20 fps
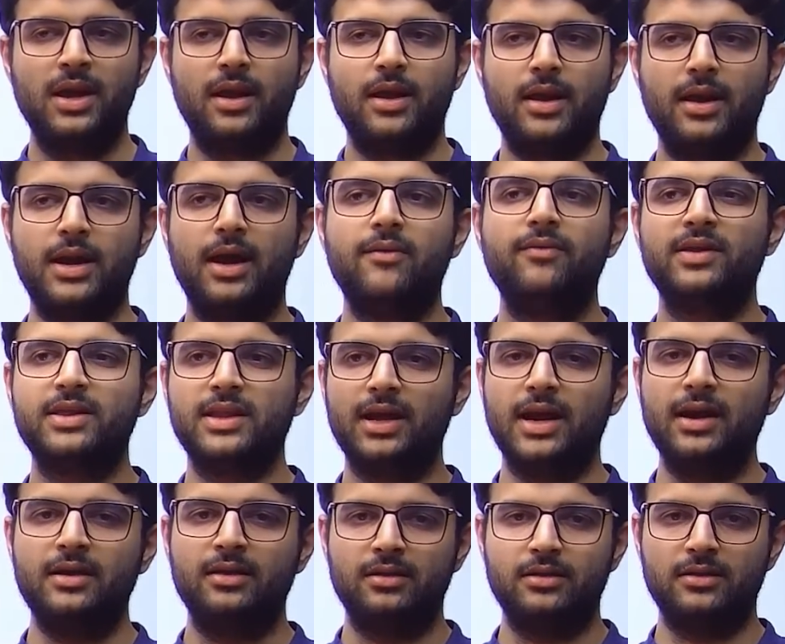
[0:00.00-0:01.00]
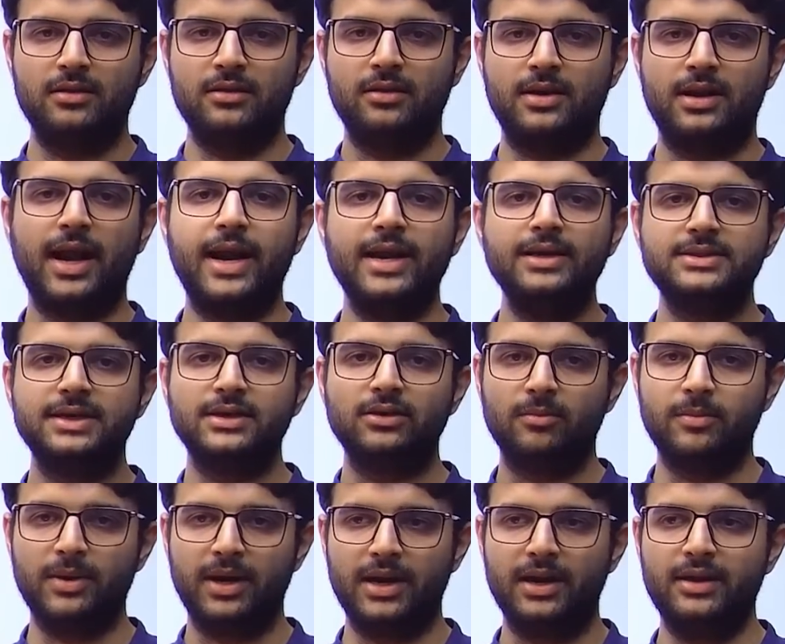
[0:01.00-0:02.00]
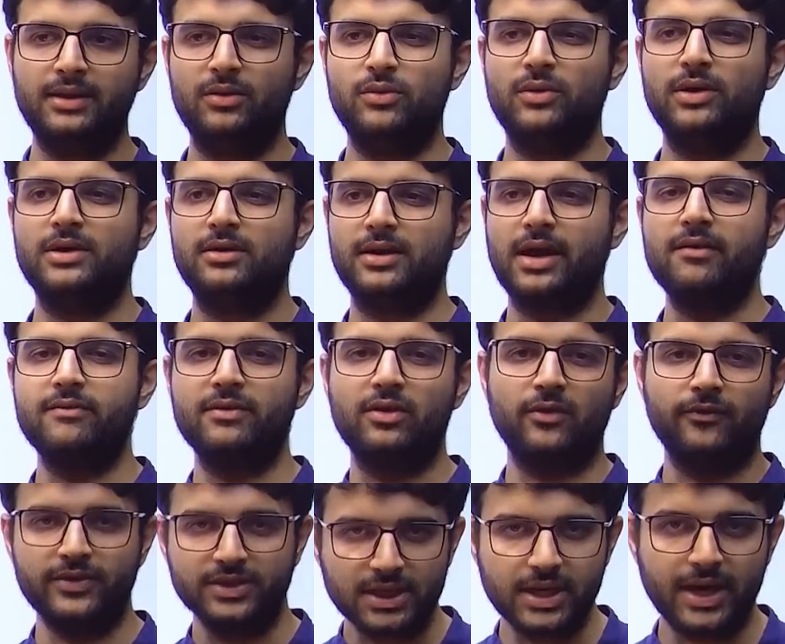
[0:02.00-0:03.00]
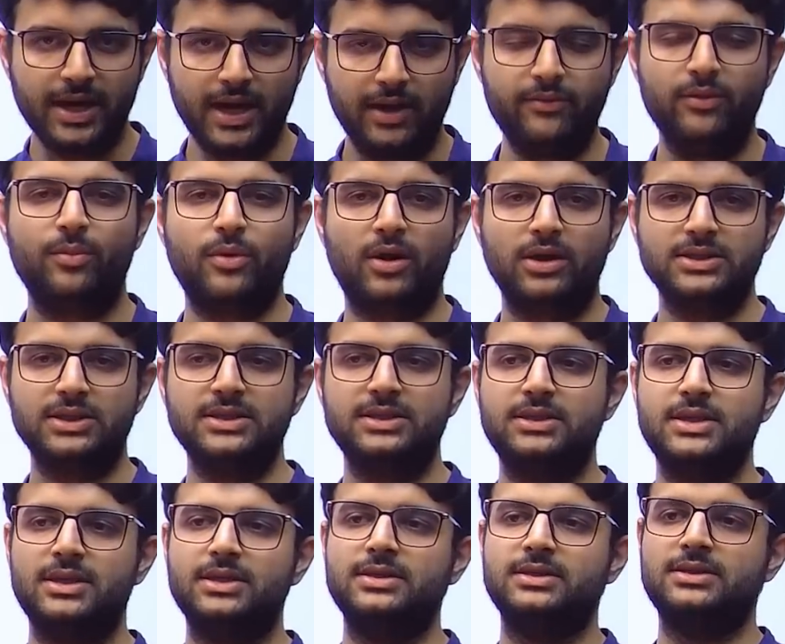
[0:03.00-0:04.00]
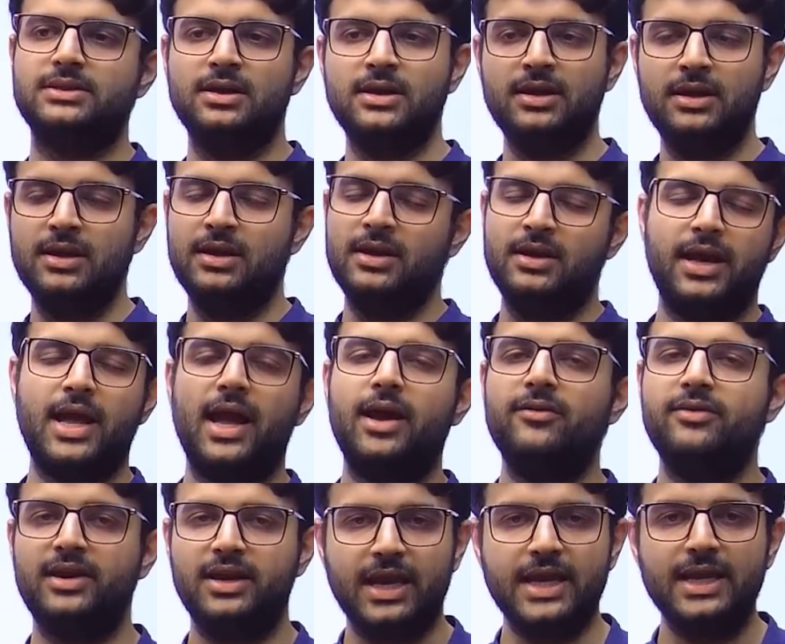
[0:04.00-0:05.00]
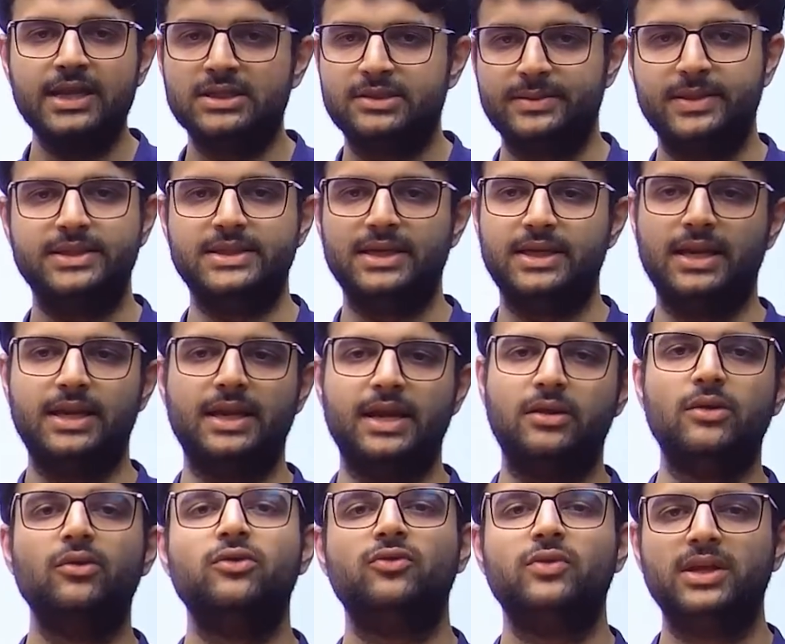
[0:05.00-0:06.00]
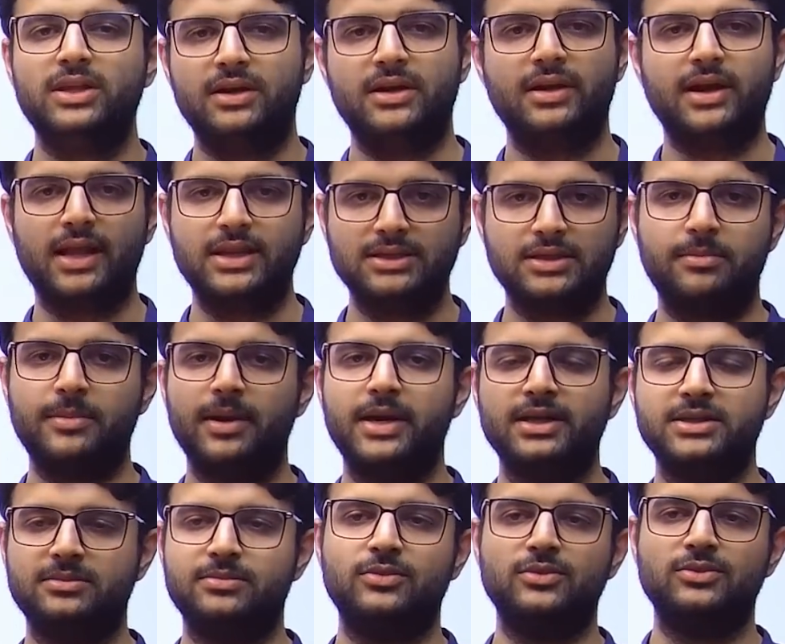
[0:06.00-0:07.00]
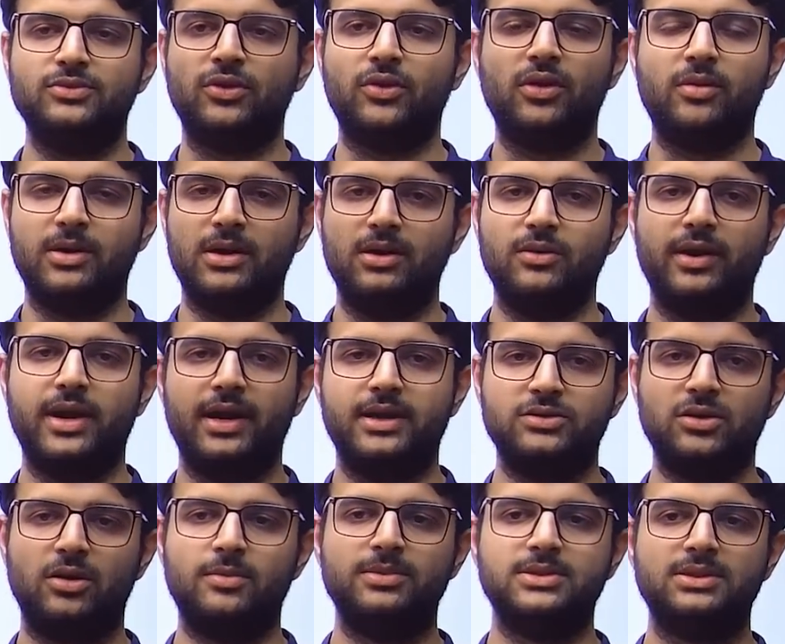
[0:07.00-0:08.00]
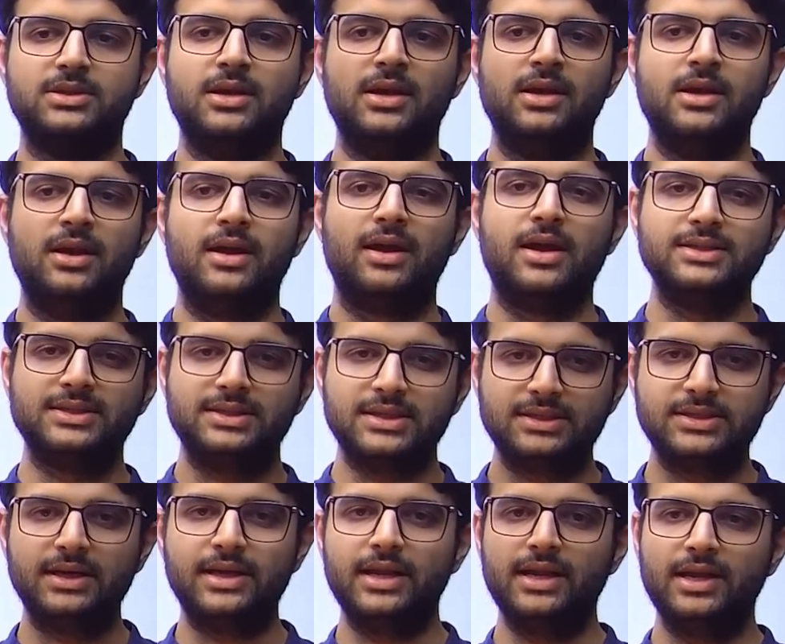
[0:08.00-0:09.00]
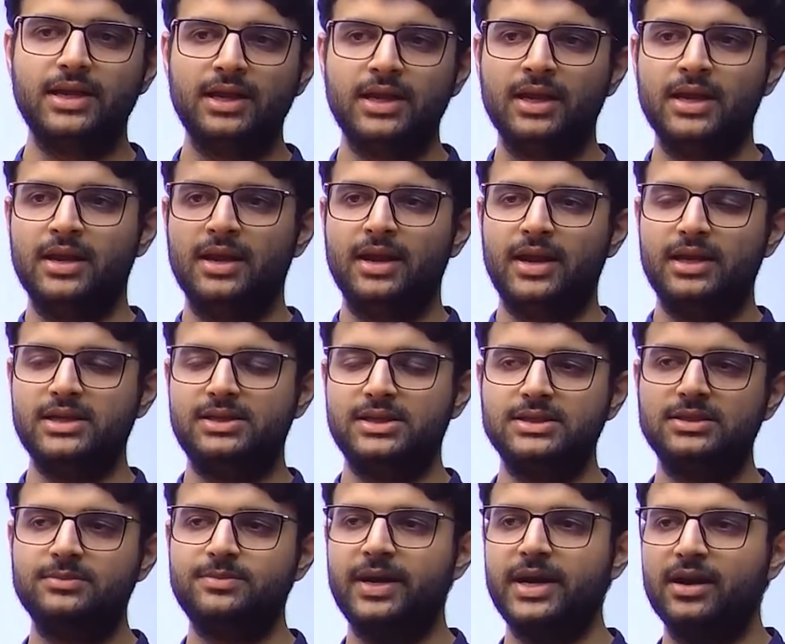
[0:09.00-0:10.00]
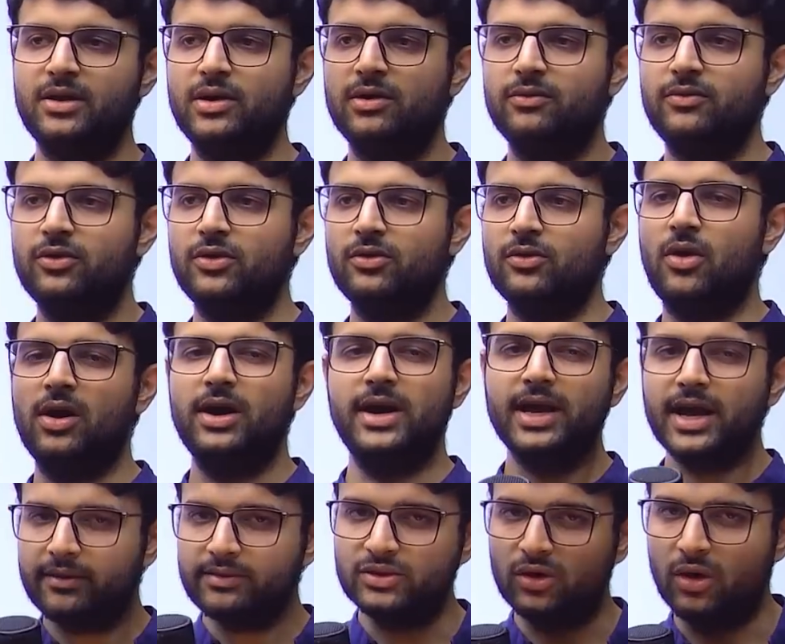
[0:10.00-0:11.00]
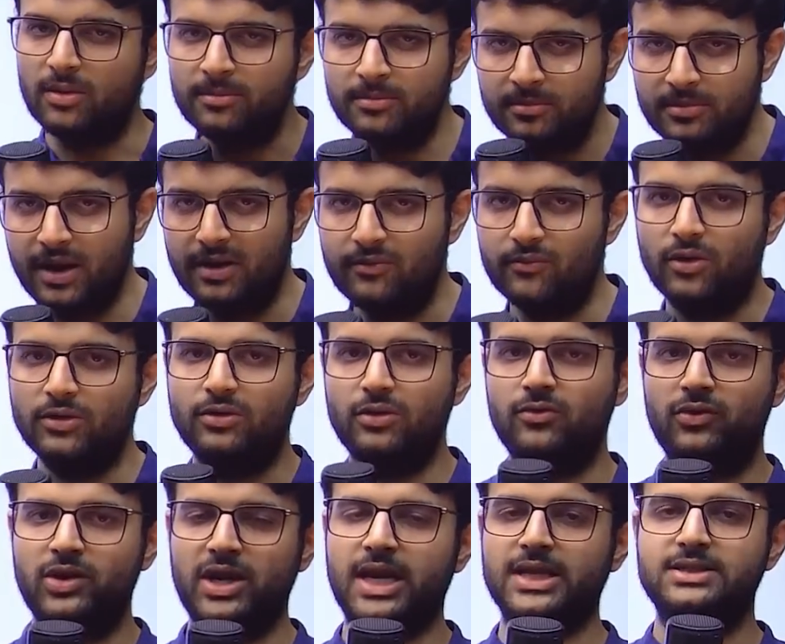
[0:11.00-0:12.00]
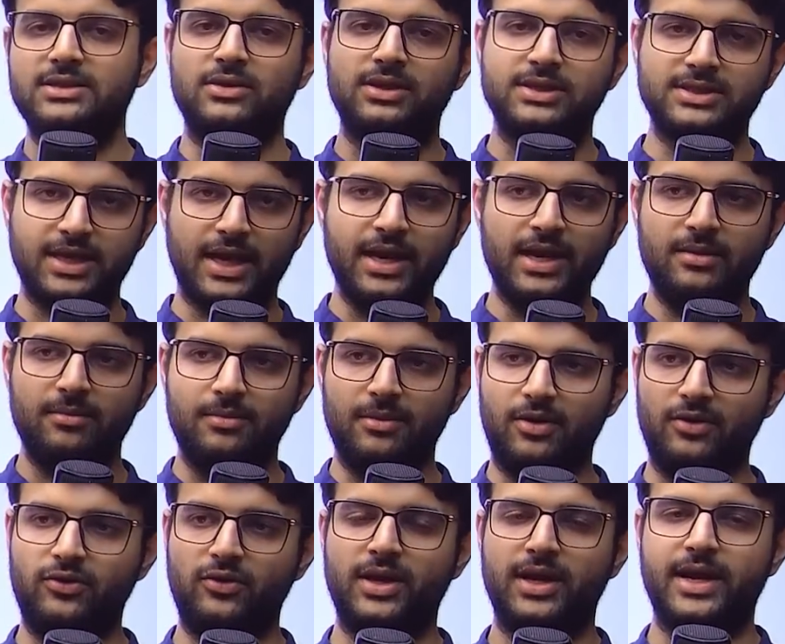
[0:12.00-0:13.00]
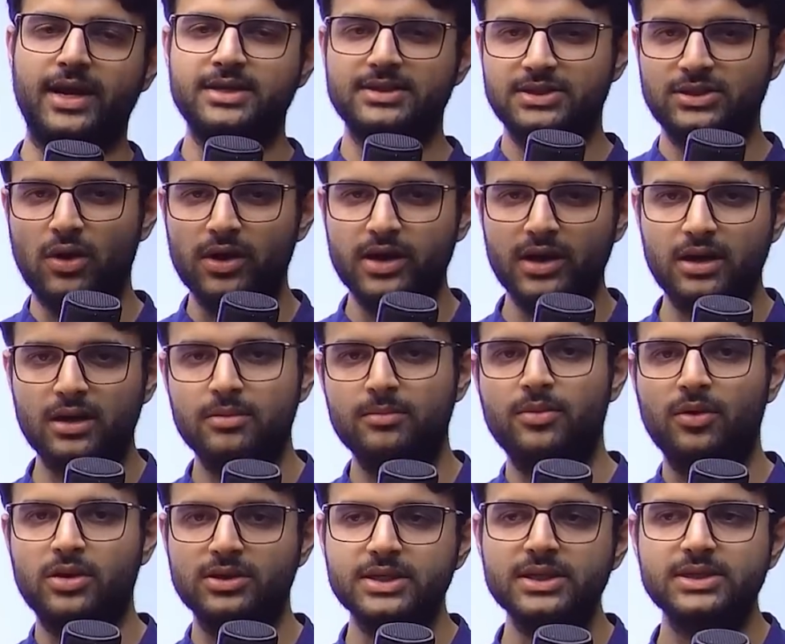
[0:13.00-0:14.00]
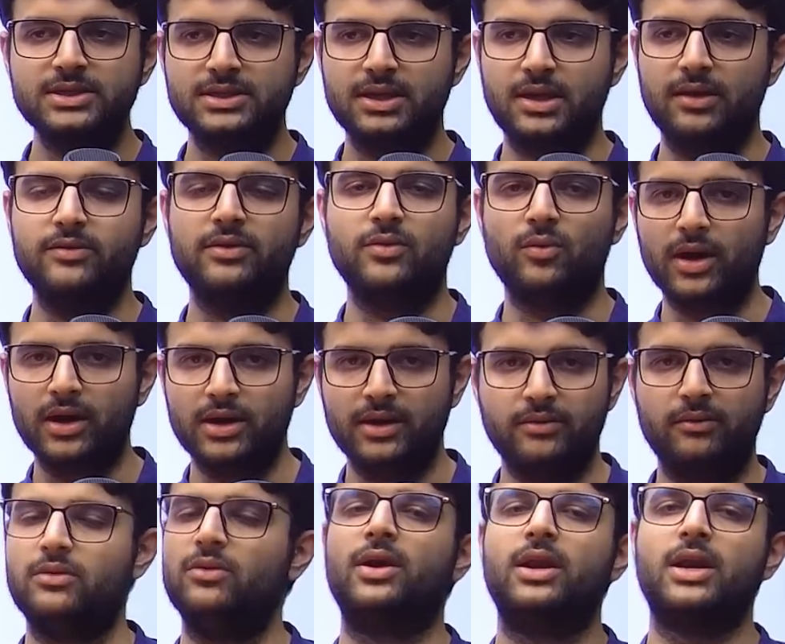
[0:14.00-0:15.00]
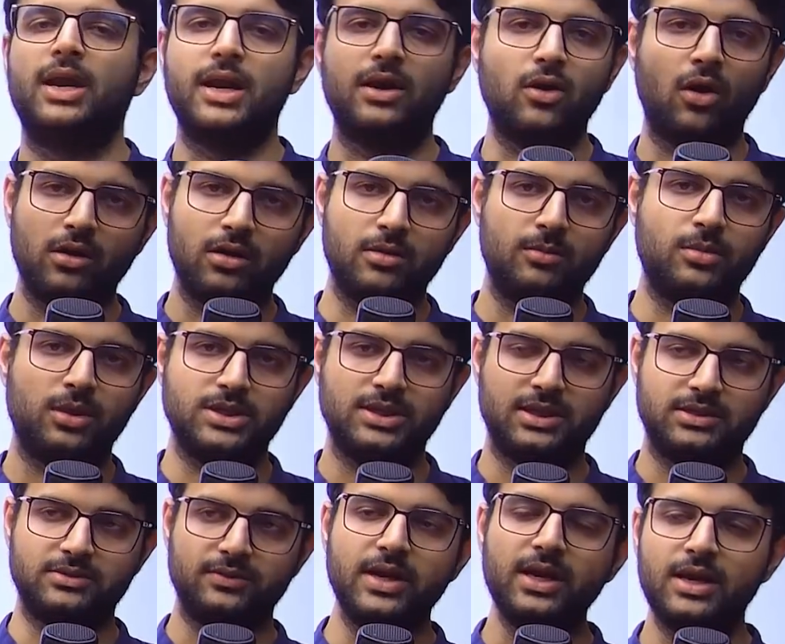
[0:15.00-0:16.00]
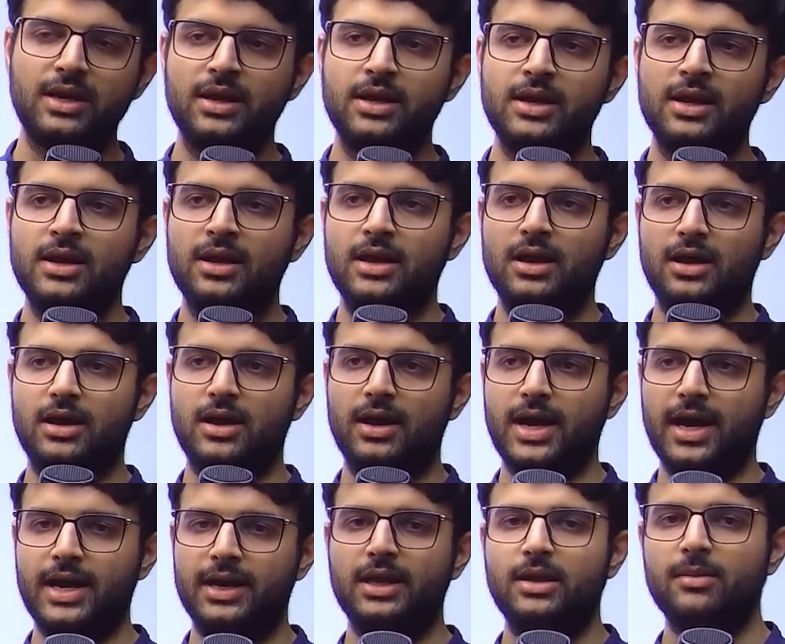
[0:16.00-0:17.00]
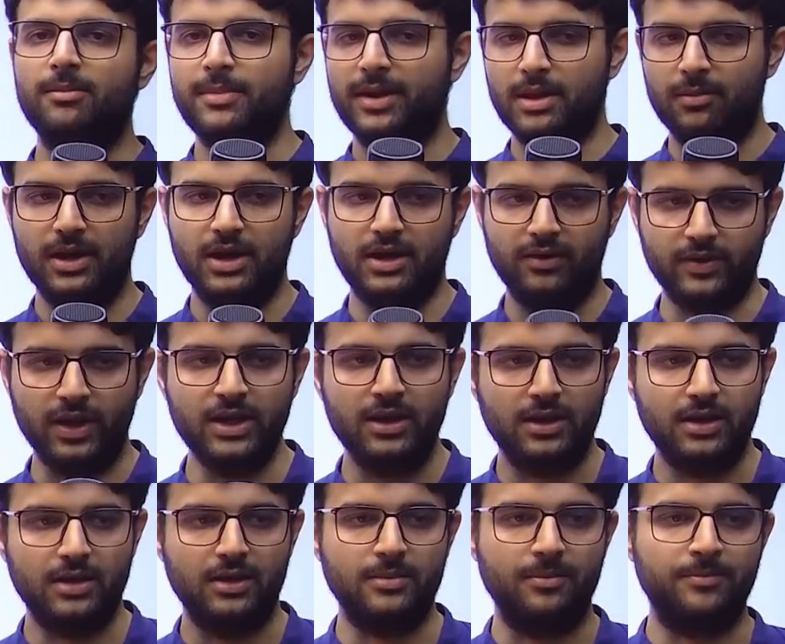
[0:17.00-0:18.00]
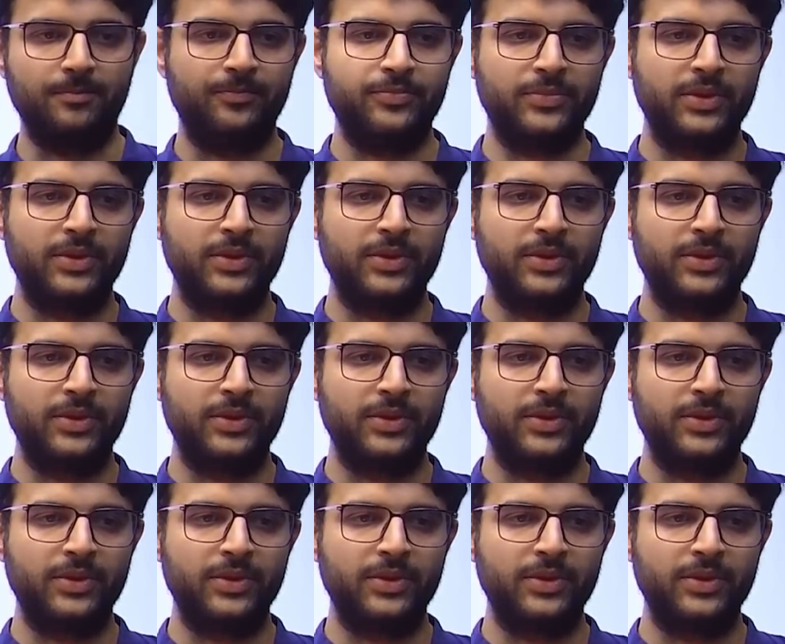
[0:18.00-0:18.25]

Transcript: And after that, the clients that you're meeting, they don't have an official interview process. They just have trials basically and usually the trials are pretty smooth so you're able to get jobs consistently if this is pretty good if you already have a job and want to do freelancing on the side because you can get short-term projects if you want you can get long-term projects as well uh, and they pay pretty well um,